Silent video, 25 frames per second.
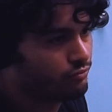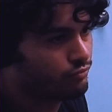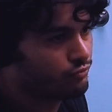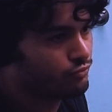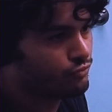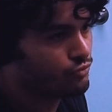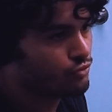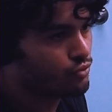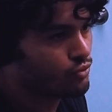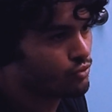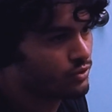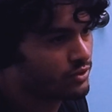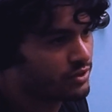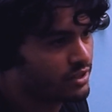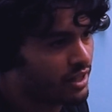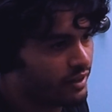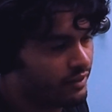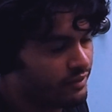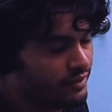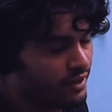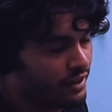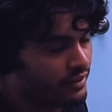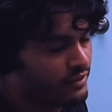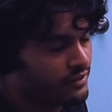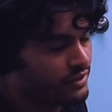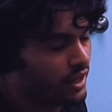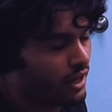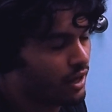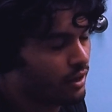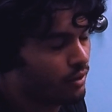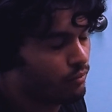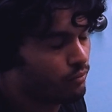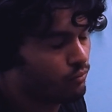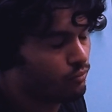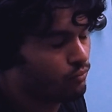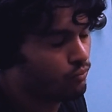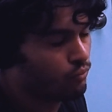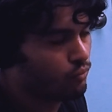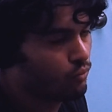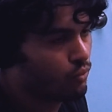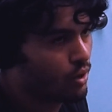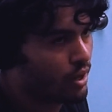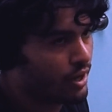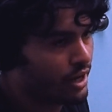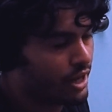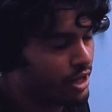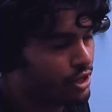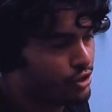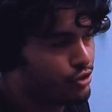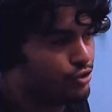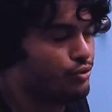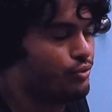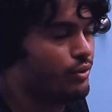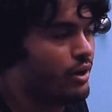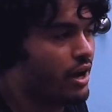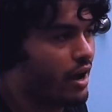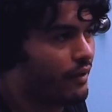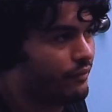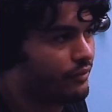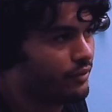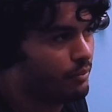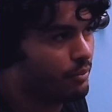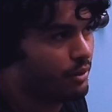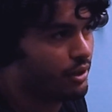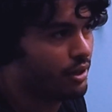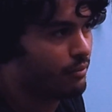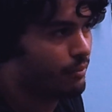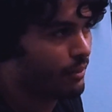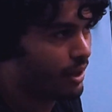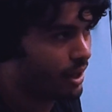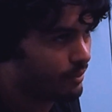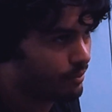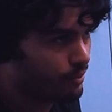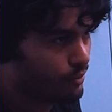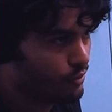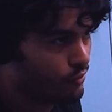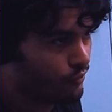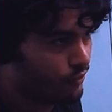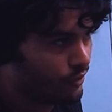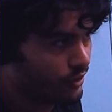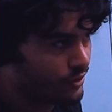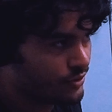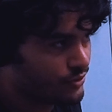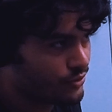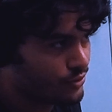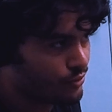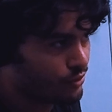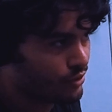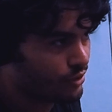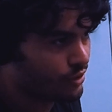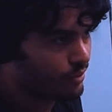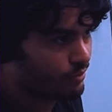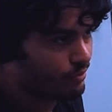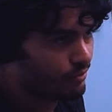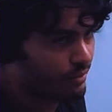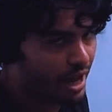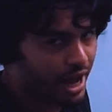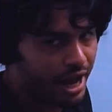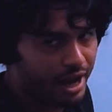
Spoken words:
rules that dictate what age you have to be to make movies. You can